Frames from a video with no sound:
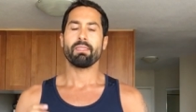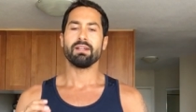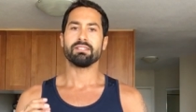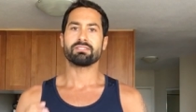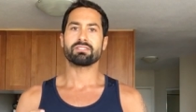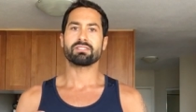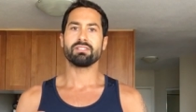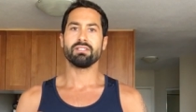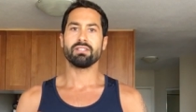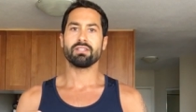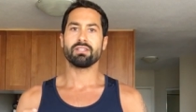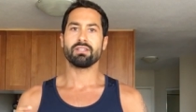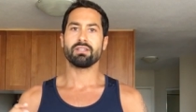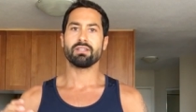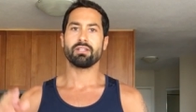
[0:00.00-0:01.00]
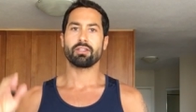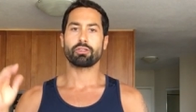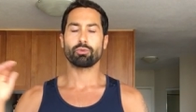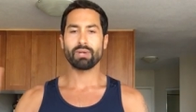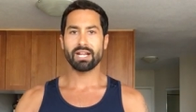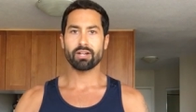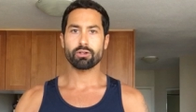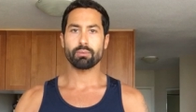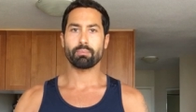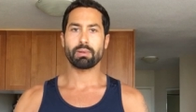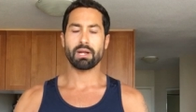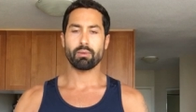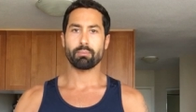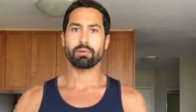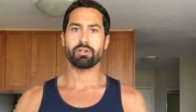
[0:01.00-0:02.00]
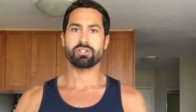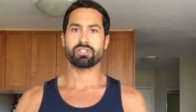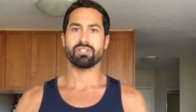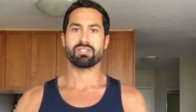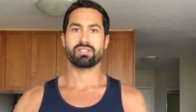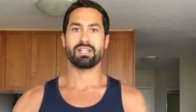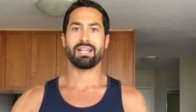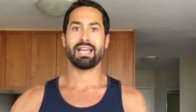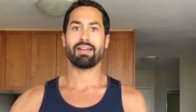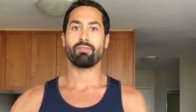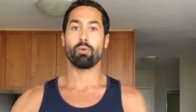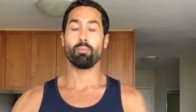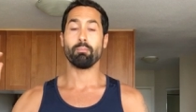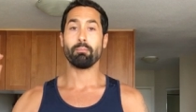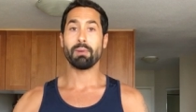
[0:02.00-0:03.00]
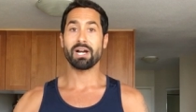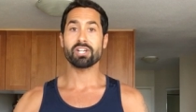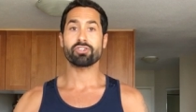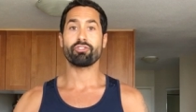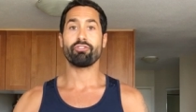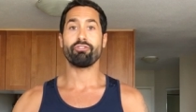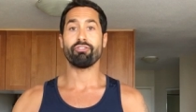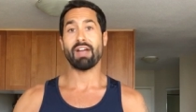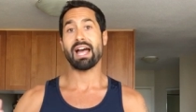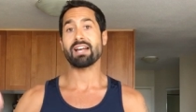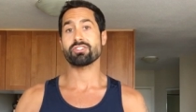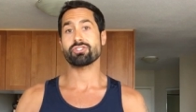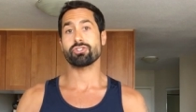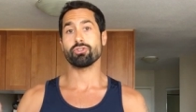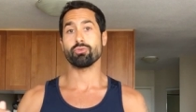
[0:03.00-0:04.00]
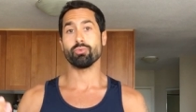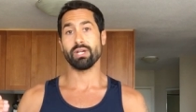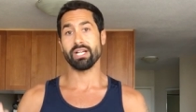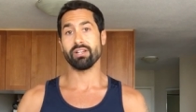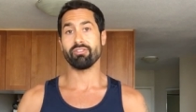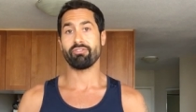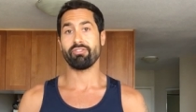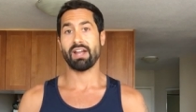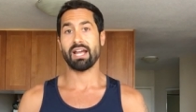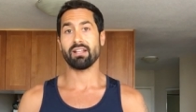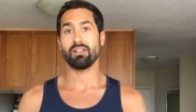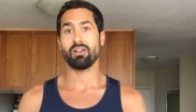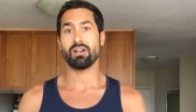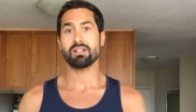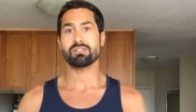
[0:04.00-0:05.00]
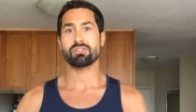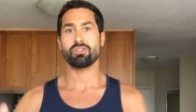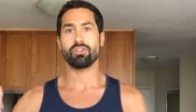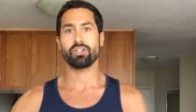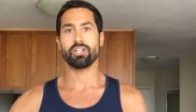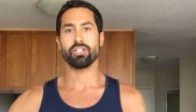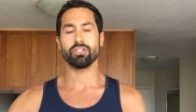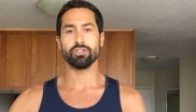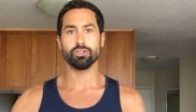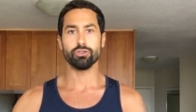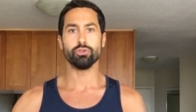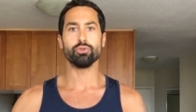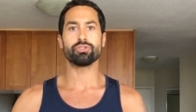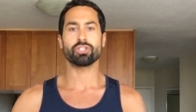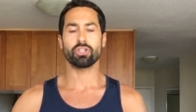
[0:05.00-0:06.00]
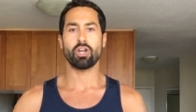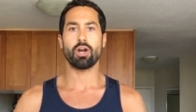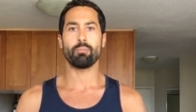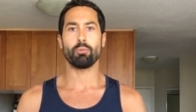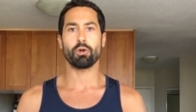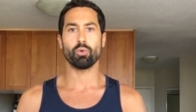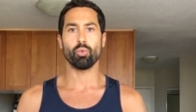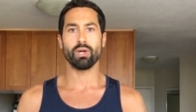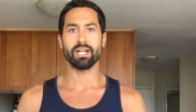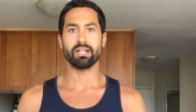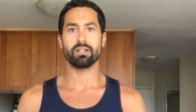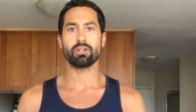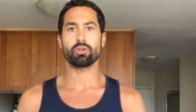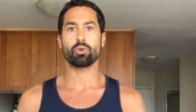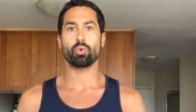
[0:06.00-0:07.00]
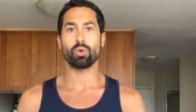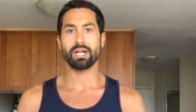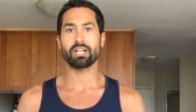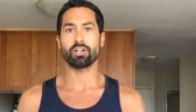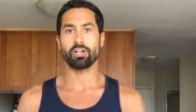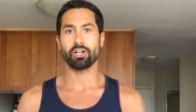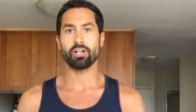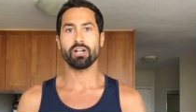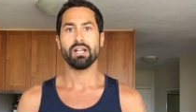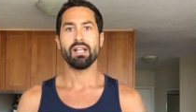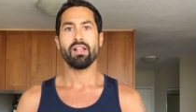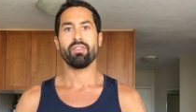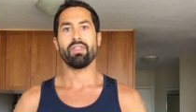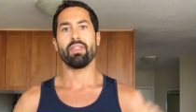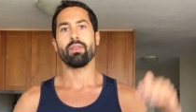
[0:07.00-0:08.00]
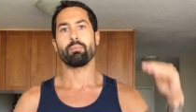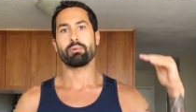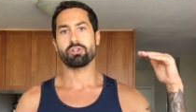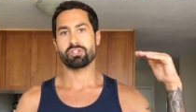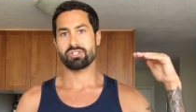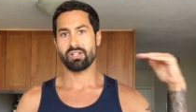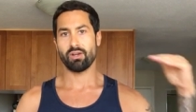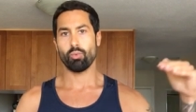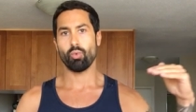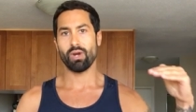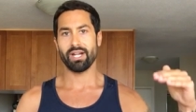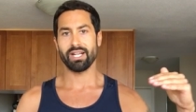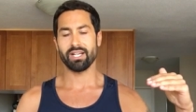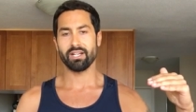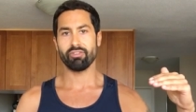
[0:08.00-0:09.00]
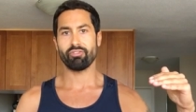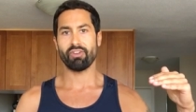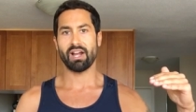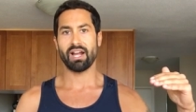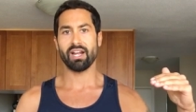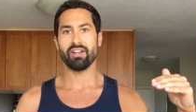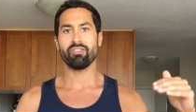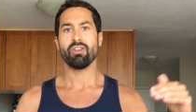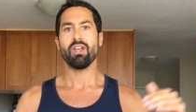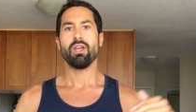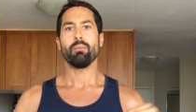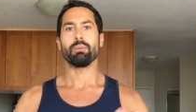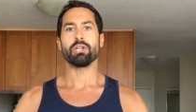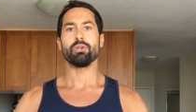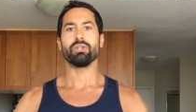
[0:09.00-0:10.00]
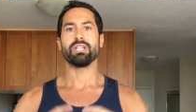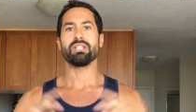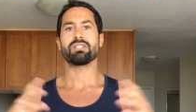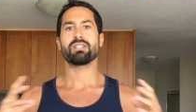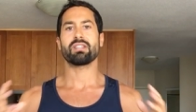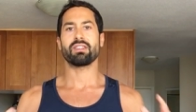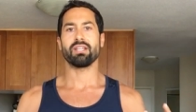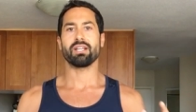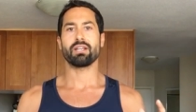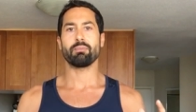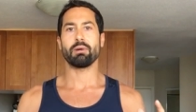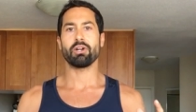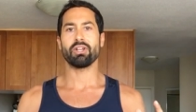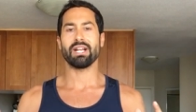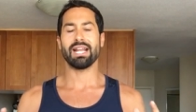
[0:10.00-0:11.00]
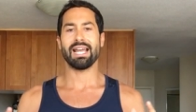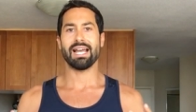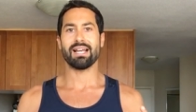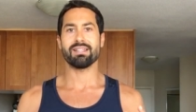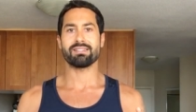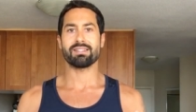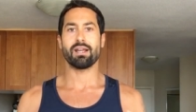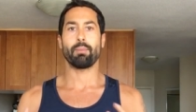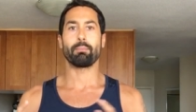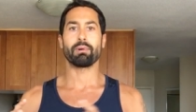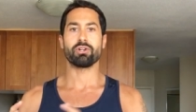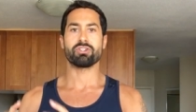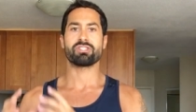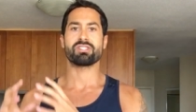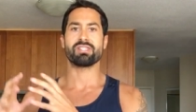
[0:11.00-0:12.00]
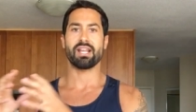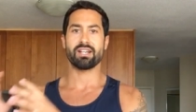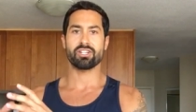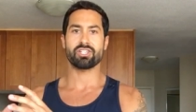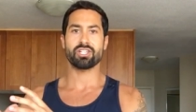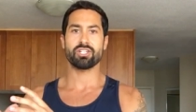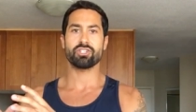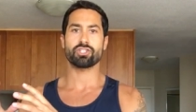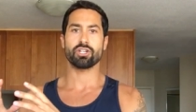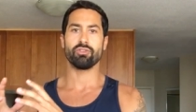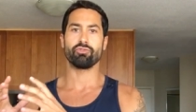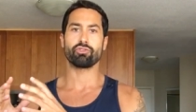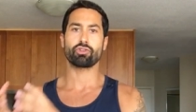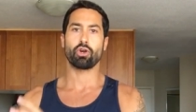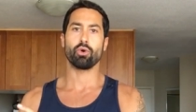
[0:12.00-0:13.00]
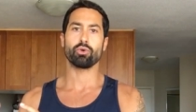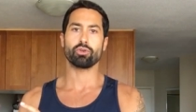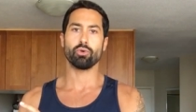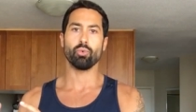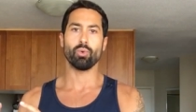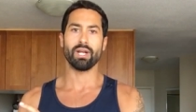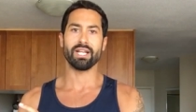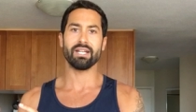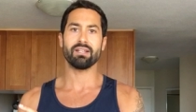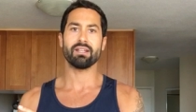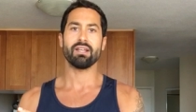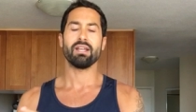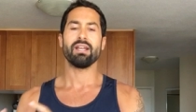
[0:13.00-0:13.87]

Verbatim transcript: it's the 300 pound person is going to have a much faster rate of fat loss. So they're going to lose a lot more weight quicker than the person at 185. But you need to think about it as a percentage of total weight